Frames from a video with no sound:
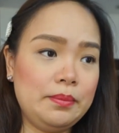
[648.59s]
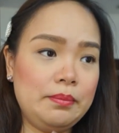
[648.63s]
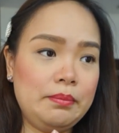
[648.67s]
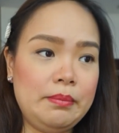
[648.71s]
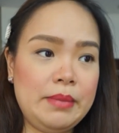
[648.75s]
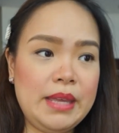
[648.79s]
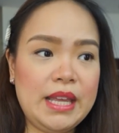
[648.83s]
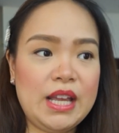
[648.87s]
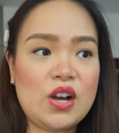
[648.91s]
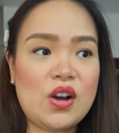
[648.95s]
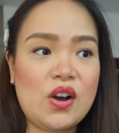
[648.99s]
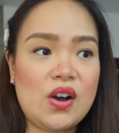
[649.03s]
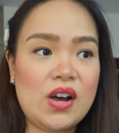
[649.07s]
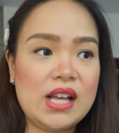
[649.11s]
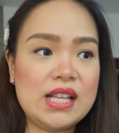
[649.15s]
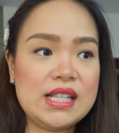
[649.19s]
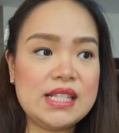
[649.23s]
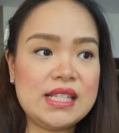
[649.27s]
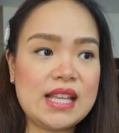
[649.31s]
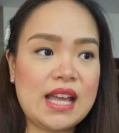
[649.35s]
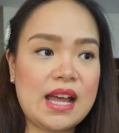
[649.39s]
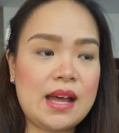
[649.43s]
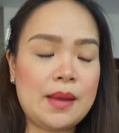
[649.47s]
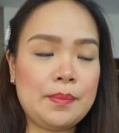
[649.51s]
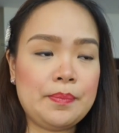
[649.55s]
because
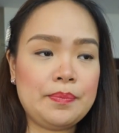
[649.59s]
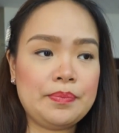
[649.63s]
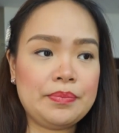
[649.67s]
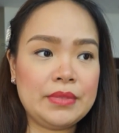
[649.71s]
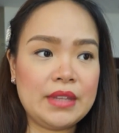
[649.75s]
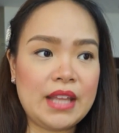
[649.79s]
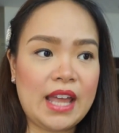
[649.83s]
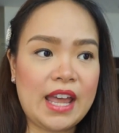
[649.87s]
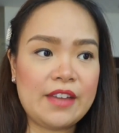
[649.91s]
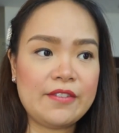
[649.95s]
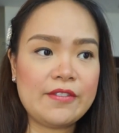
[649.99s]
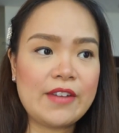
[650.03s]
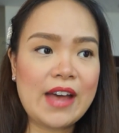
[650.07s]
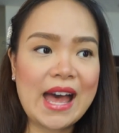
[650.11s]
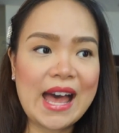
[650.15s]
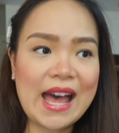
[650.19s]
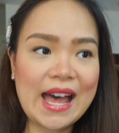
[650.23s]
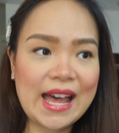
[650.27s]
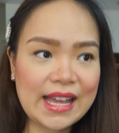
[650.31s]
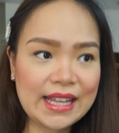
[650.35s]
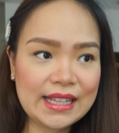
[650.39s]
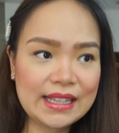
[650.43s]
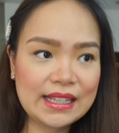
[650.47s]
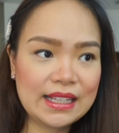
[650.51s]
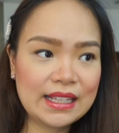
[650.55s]
I've
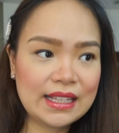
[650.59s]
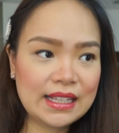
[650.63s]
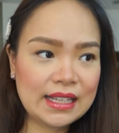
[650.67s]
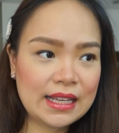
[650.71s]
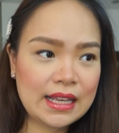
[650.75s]
had